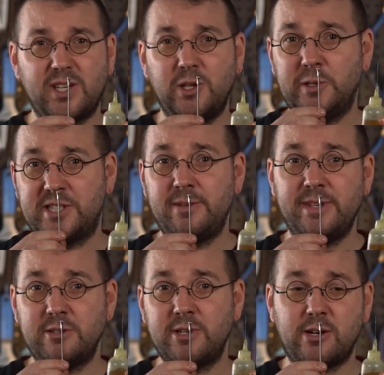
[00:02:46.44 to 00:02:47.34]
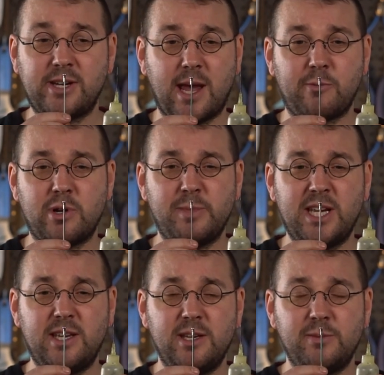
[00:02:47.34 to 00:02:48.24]
You'll see me doing it on camera in a
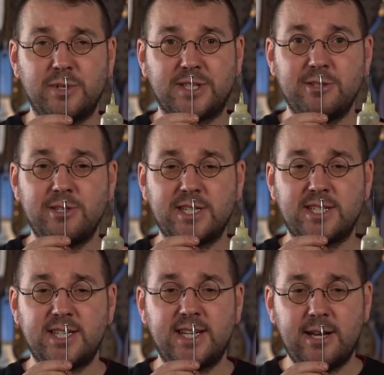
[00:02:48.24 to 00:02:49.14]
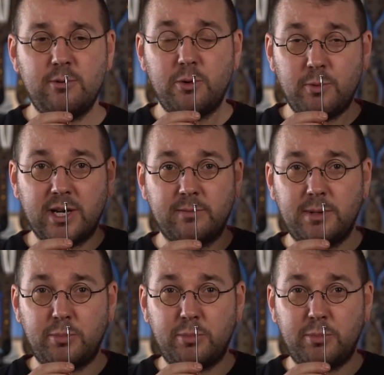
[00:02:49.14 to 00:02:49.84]
minute, but so as you can see now, we're going to be